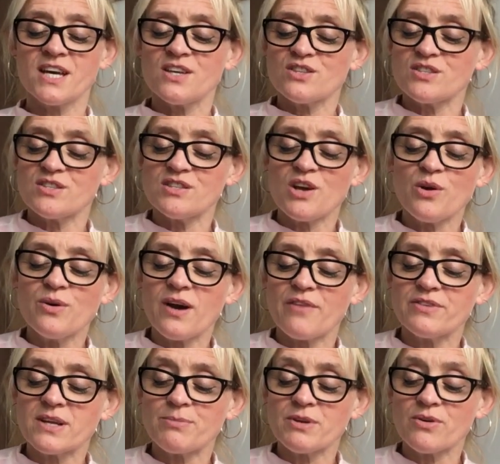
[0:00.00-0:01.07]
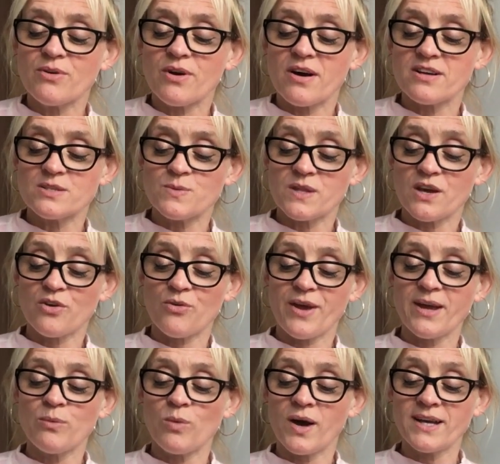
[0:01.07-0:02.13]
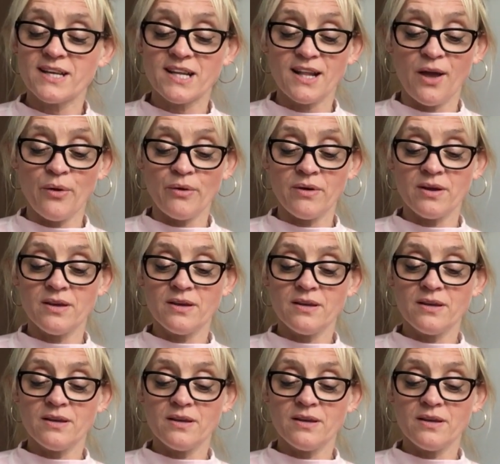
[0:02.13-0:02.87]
The snow covered up the grass with her great white cloak,